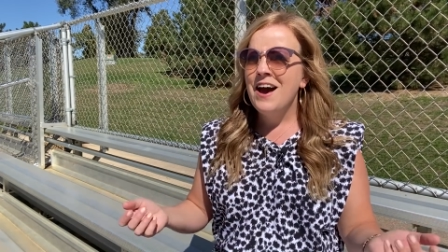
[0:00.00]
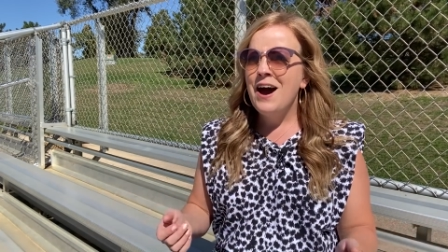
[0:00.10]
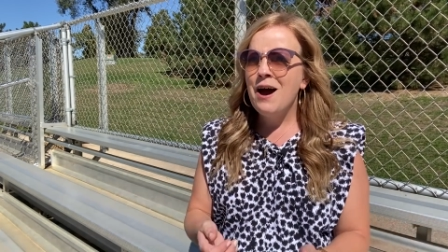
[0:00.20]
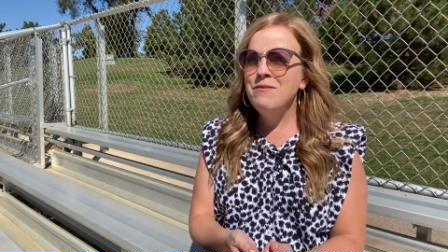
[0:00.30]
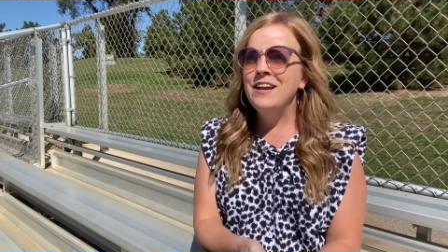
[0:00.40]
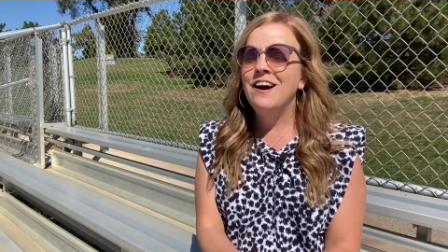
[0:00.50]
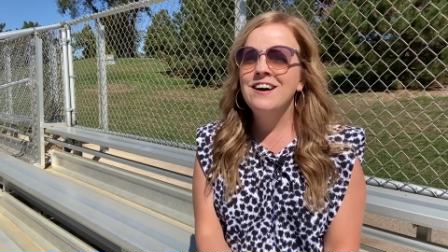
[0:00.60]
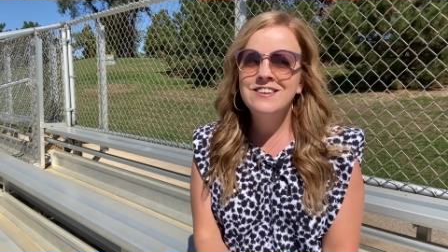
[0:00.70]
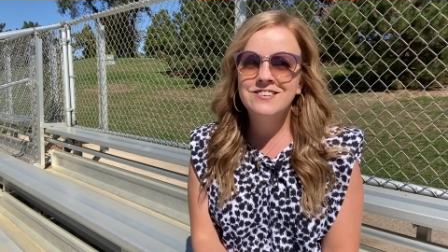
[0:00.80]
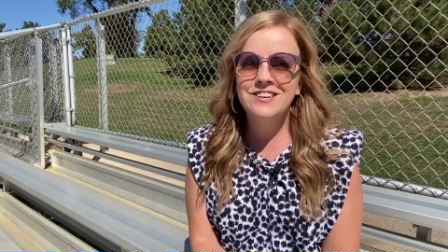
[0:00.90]
I mean,
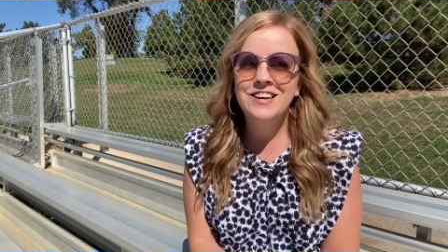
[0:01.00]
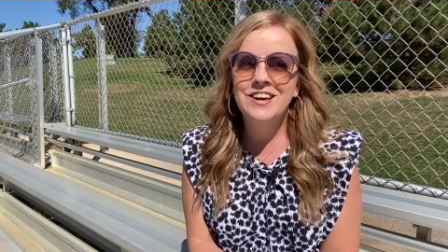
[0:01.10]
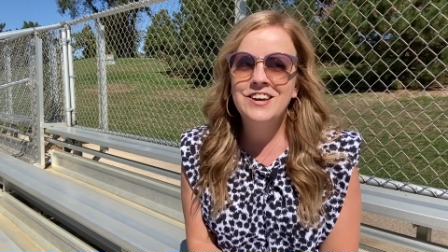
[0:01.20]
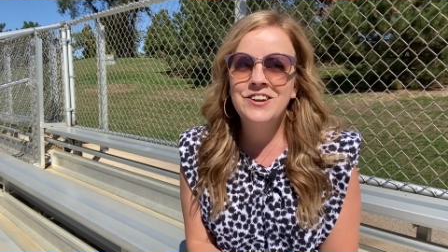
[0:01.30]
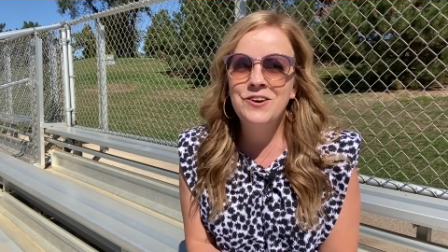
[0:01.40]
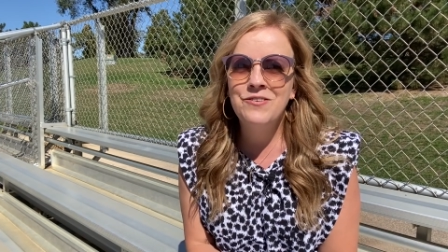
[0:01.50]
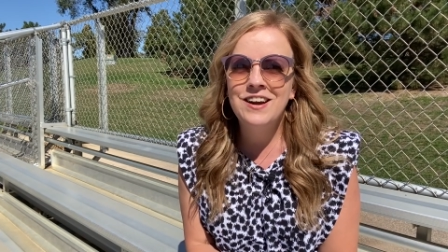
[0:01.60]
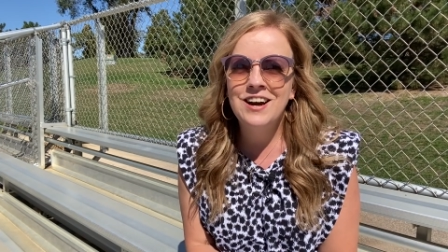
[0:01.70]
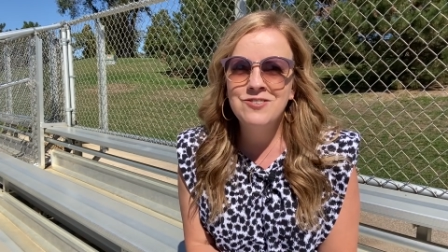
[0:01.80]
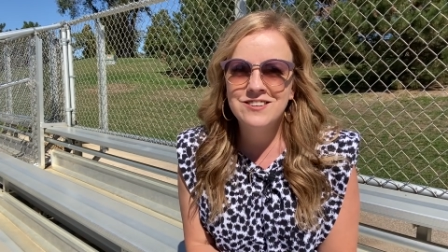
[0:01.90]
honestly, you know, when
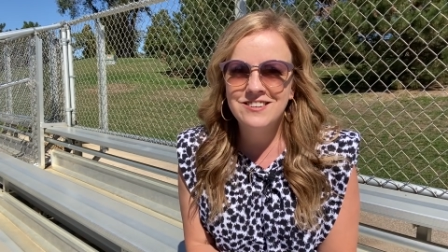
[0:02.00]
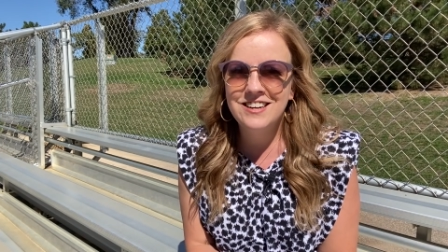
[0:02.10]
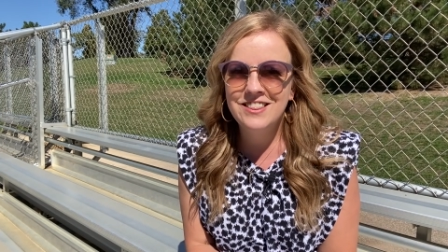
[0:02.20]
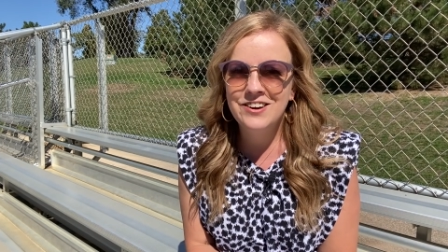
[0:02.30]
I was sitting